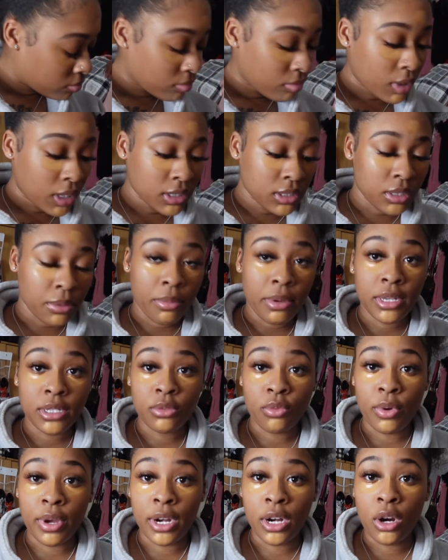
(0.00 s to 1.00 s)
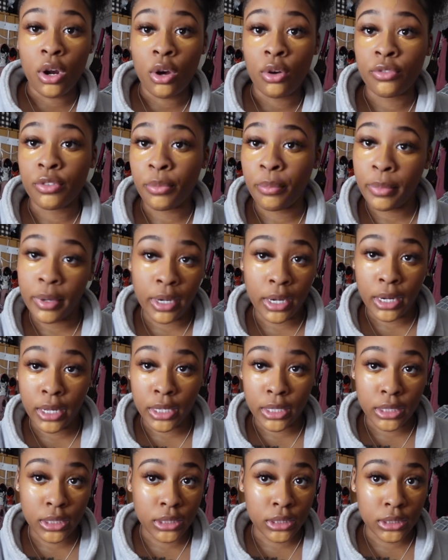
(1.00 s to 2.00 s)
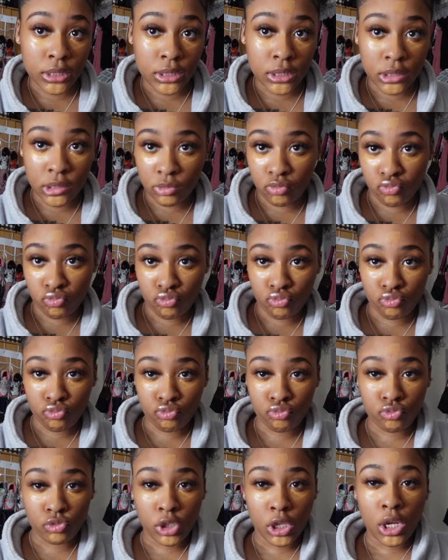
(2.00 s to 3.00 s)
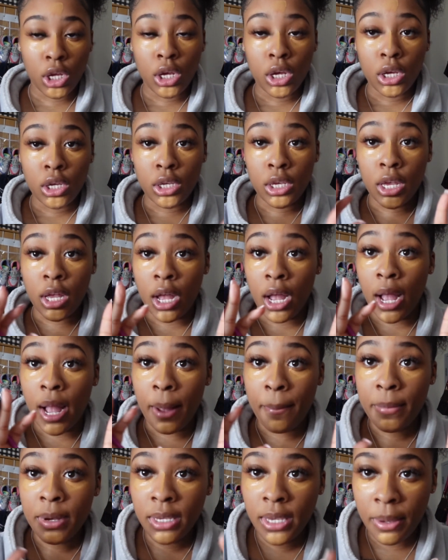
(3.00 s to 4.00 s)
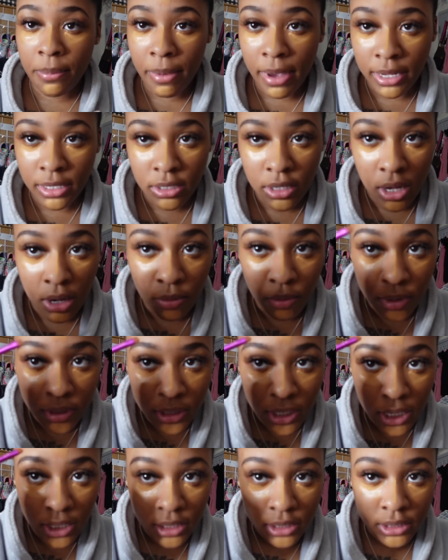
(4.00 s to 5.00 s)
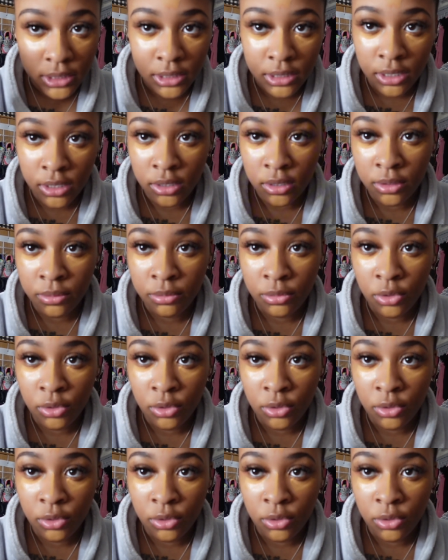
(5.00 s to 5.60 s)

That's the best way to go for me because, yeah, I'm going to get back to y'all once I conceal.